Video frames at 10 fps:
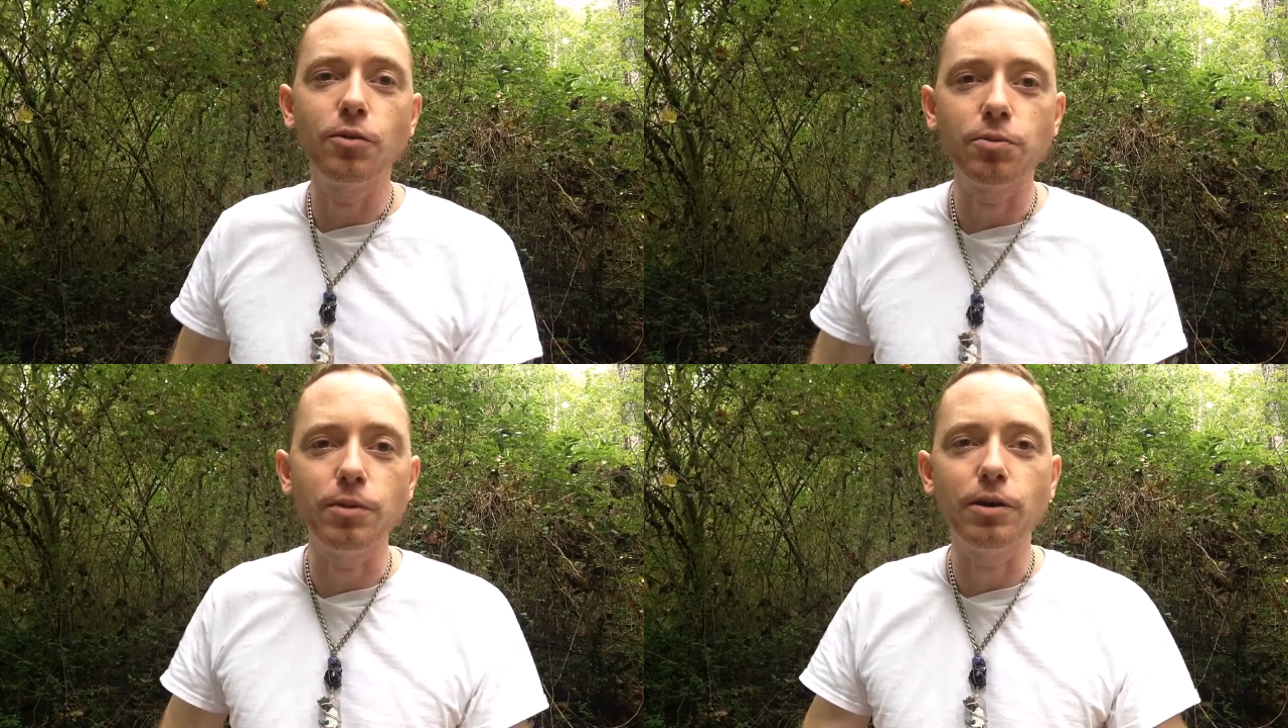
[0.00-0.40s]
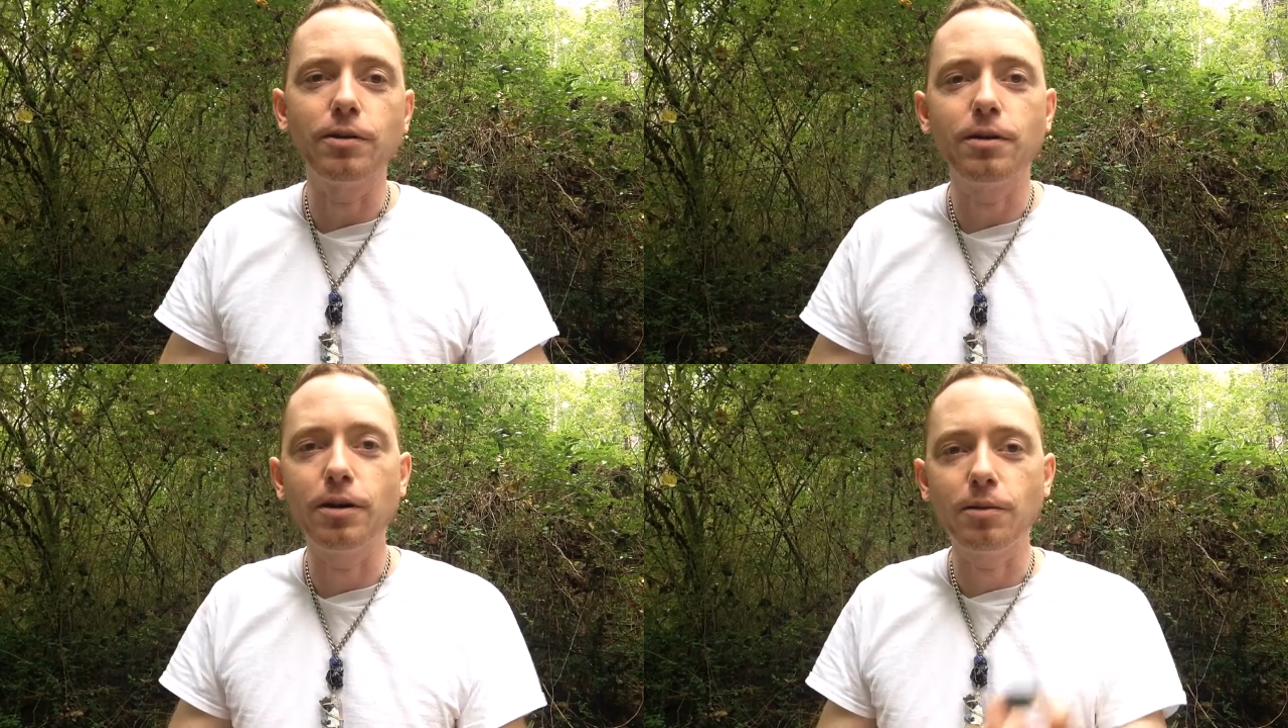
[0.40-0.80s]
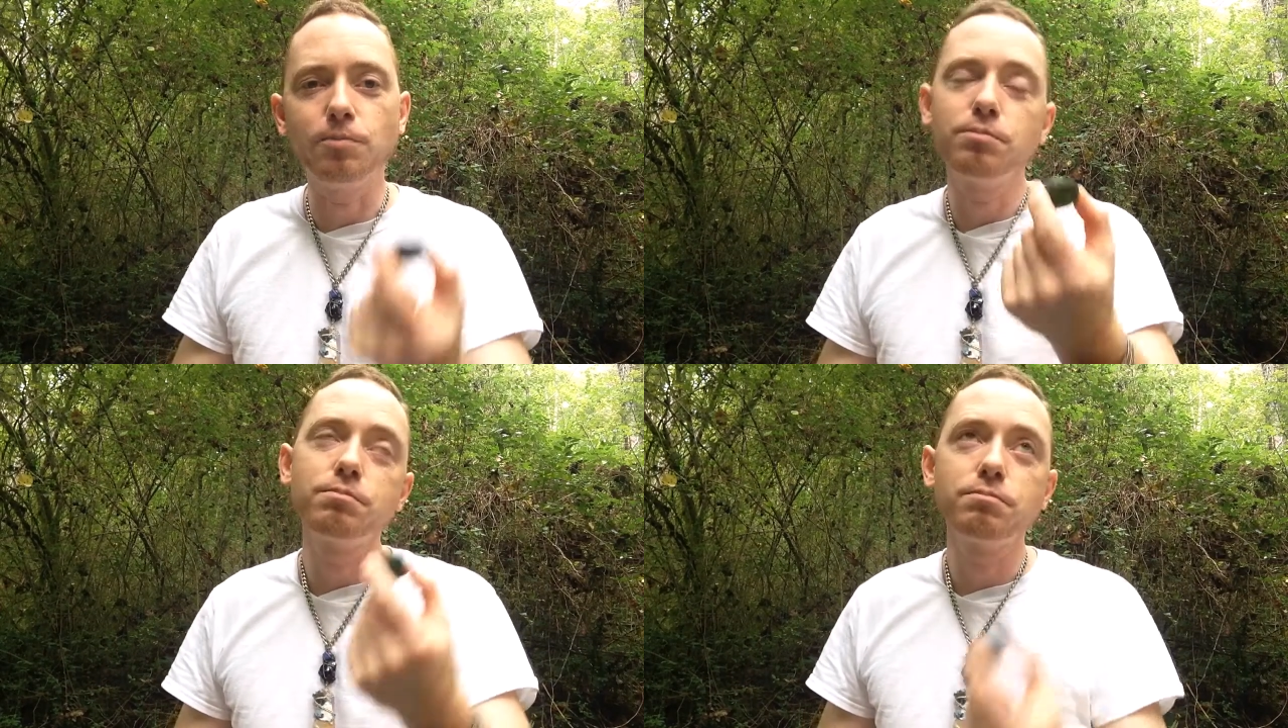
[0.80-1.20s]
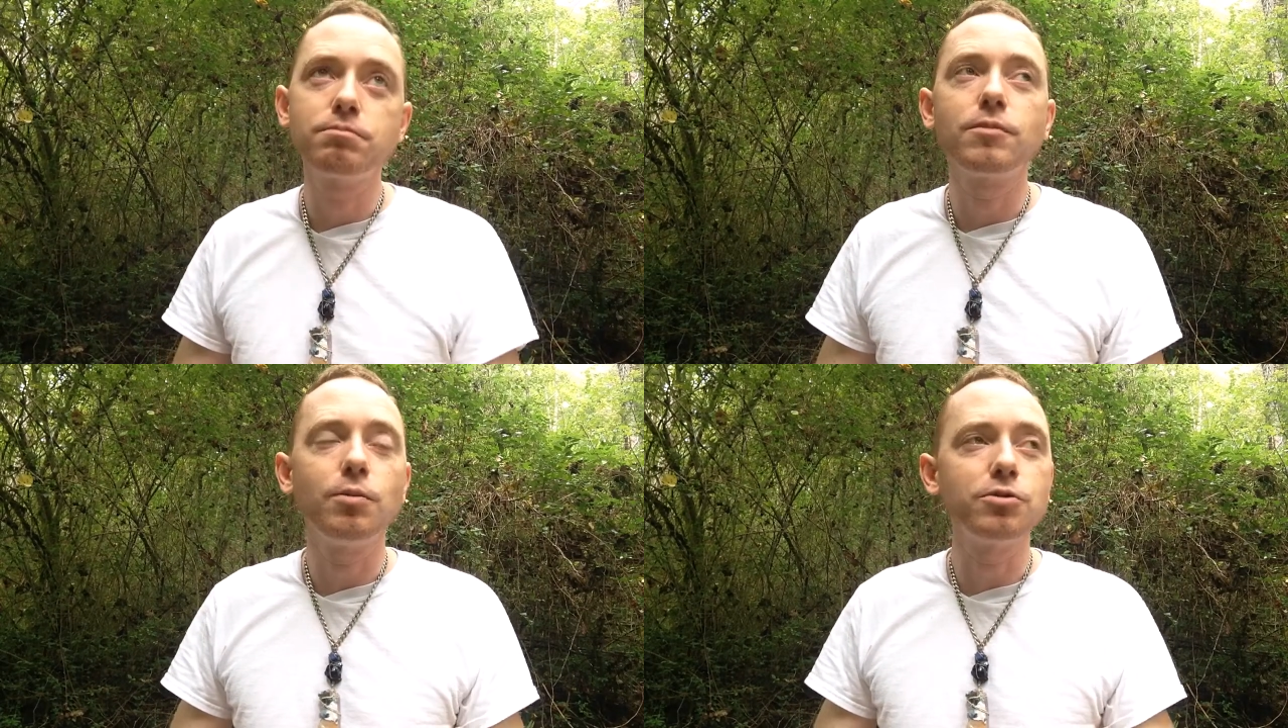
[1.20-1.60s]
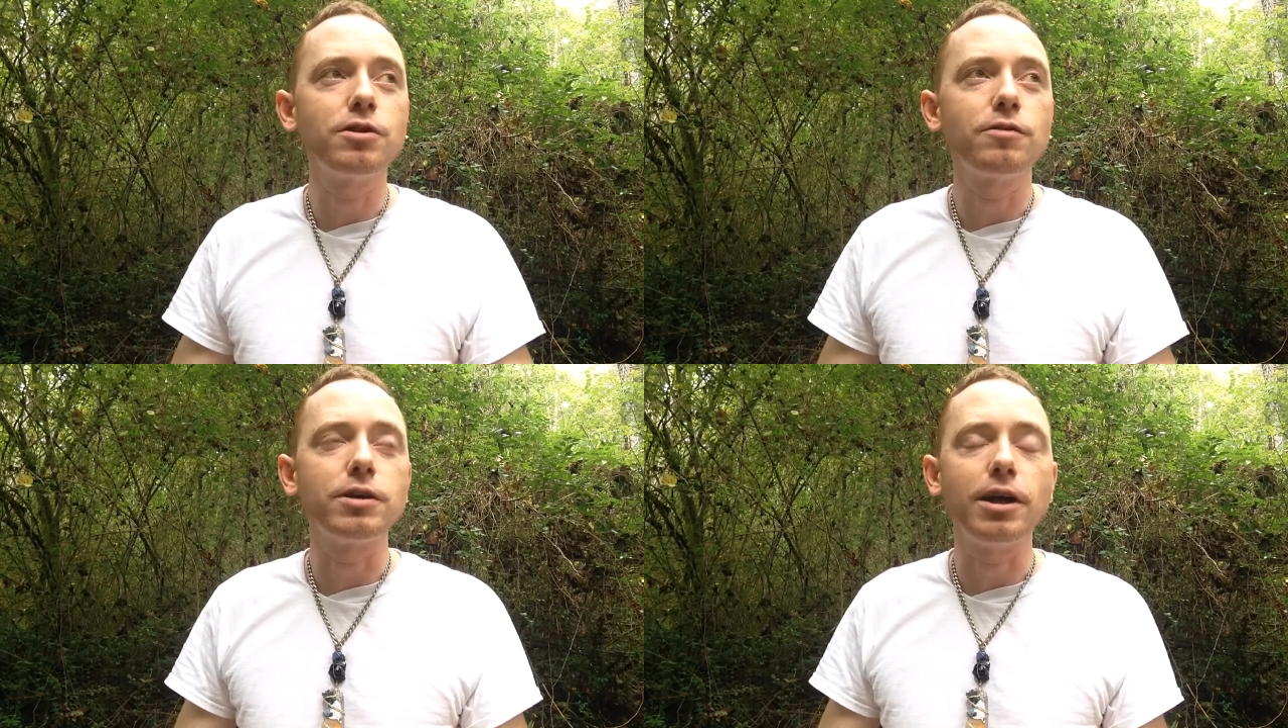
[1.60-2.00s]
it with me almost
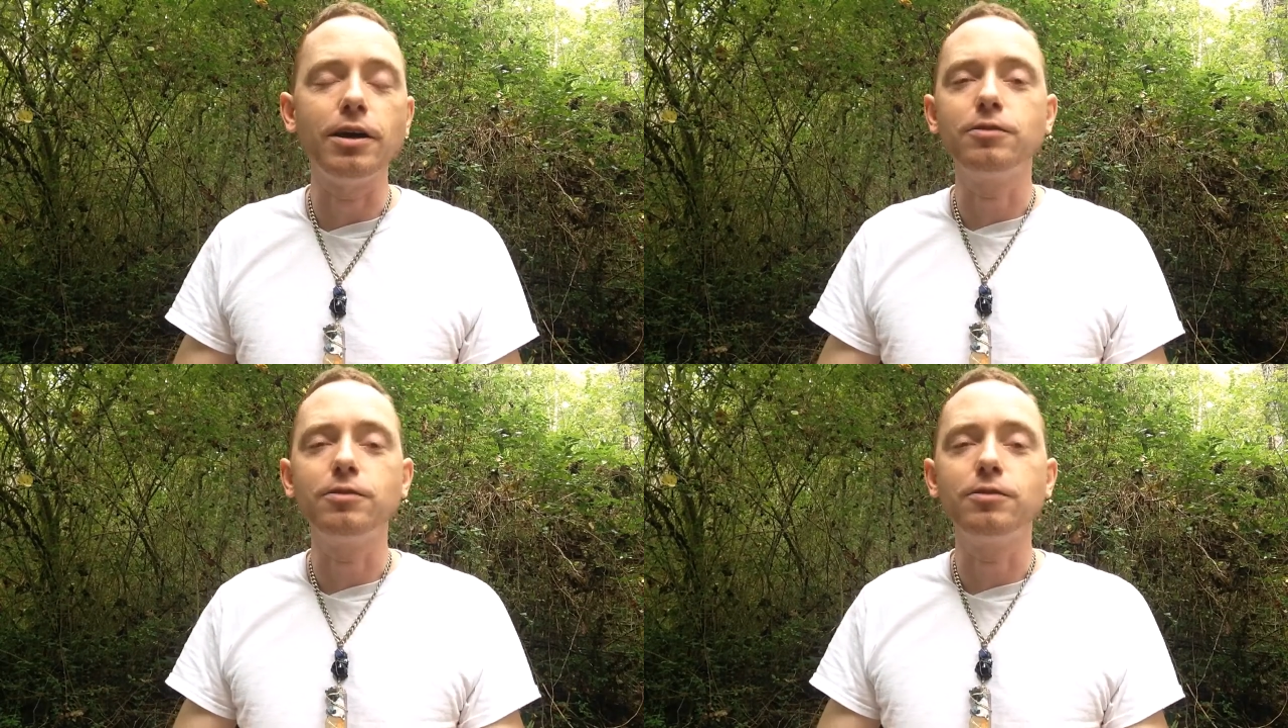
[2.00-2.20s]
every day.